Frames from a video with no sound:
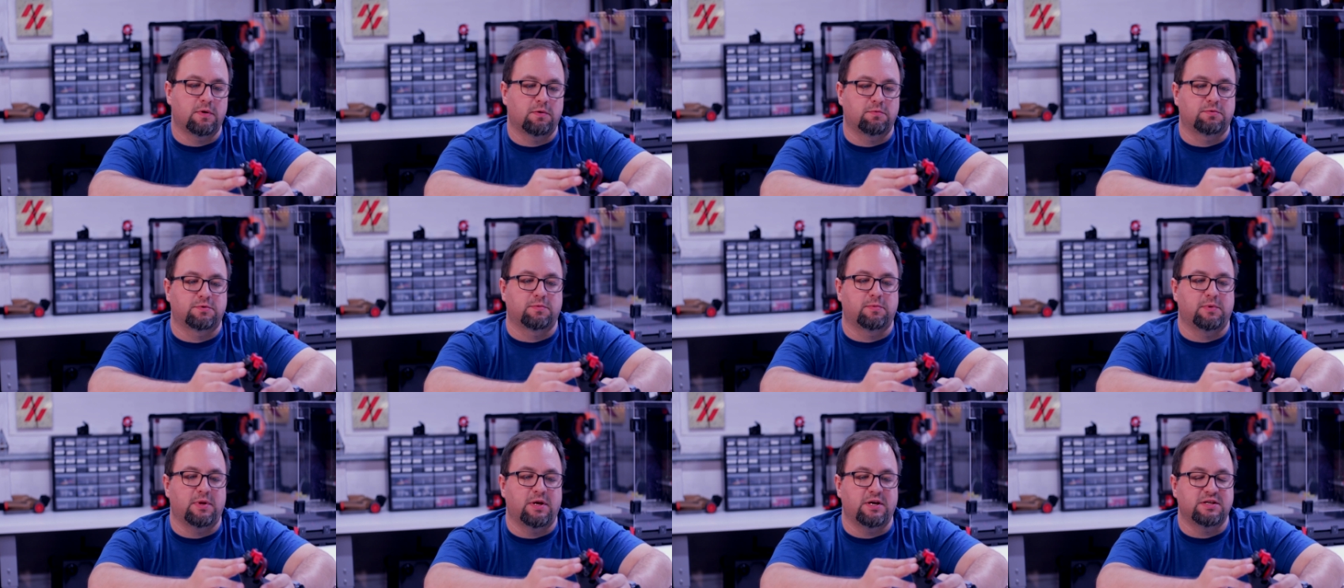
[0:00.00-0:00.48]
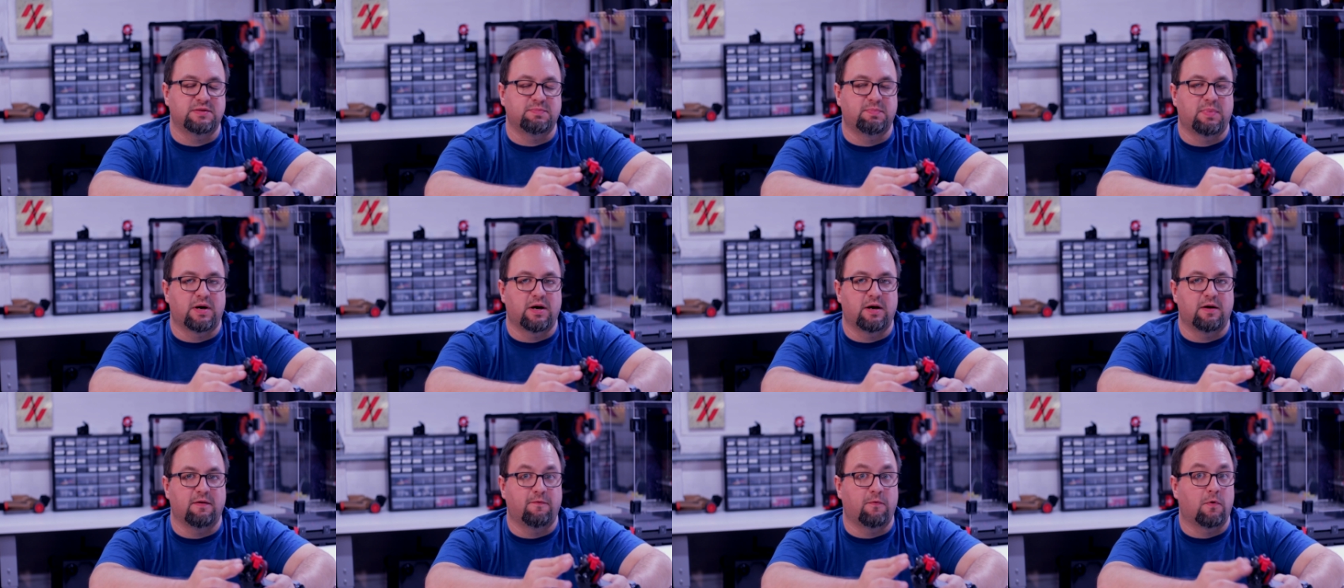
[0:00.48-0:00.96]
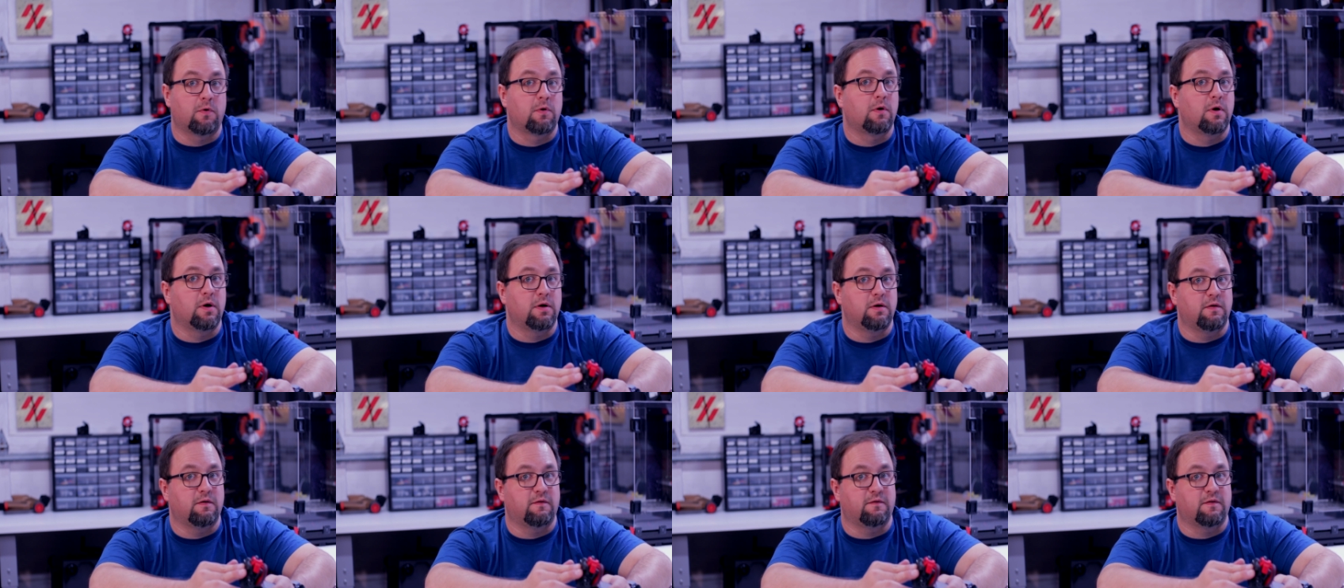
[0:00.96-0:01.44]
that was released by
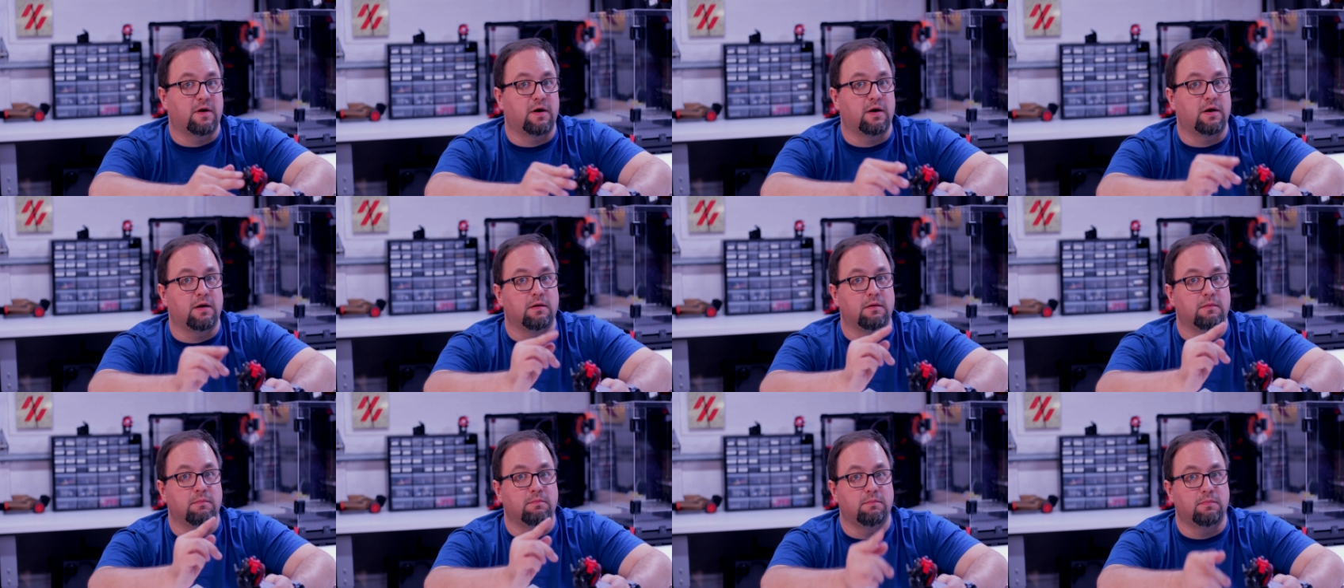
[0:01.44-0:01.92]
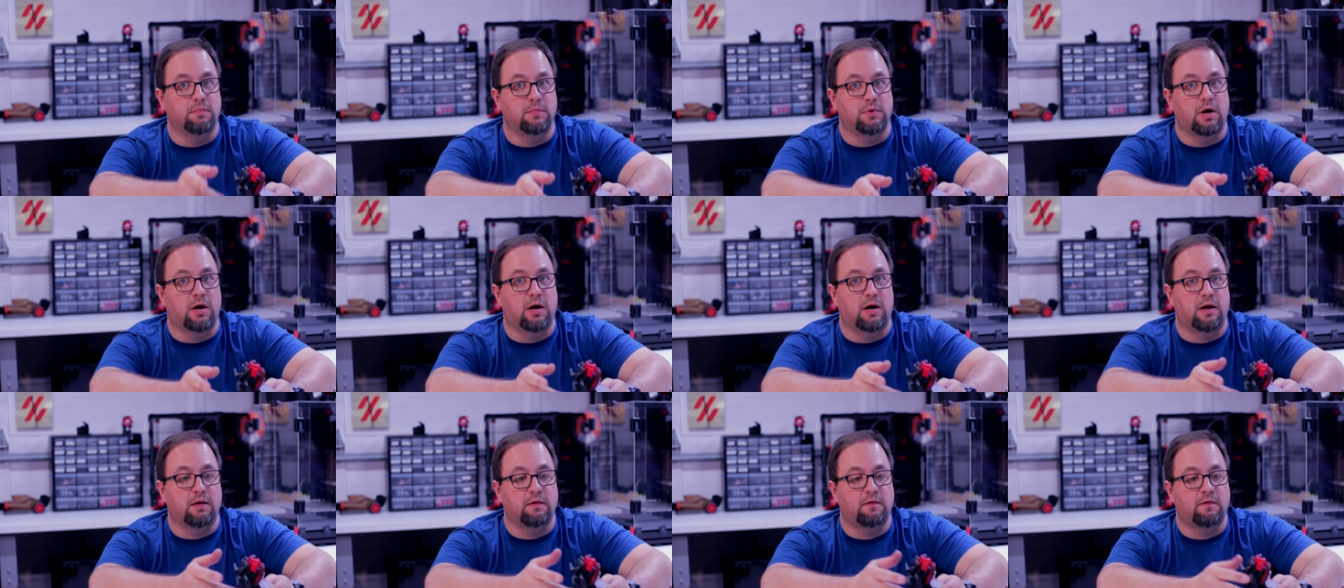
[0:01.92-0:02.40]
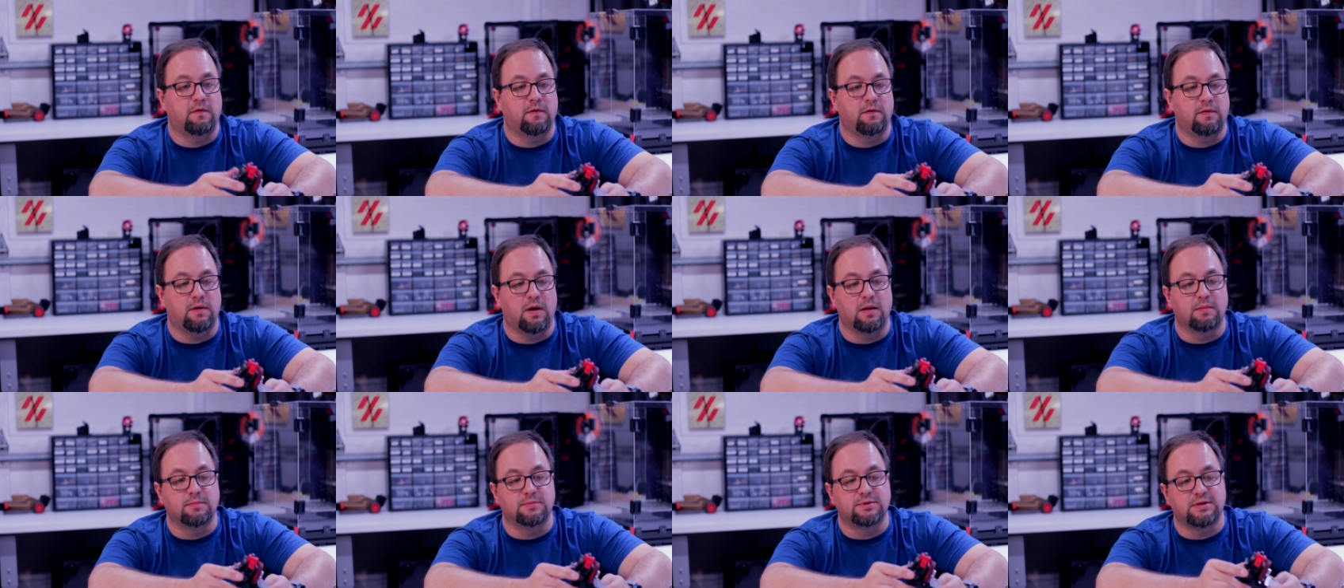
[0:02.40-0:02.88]
Voron Design, not
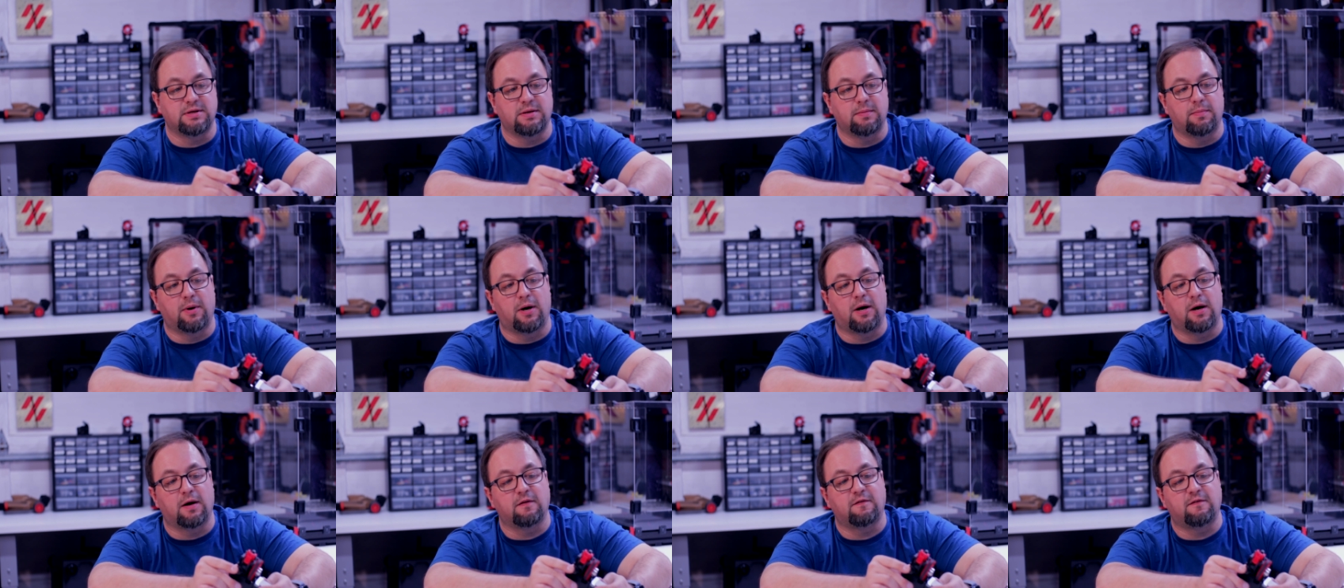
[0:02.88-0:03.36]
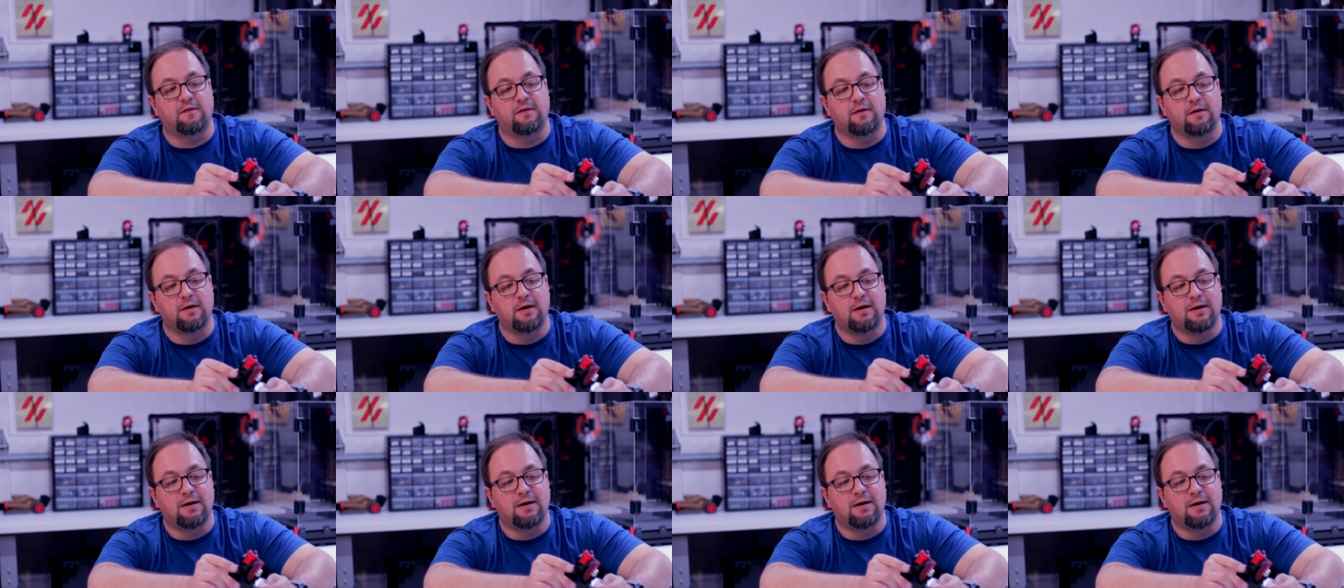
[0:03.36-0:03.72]
MZBot.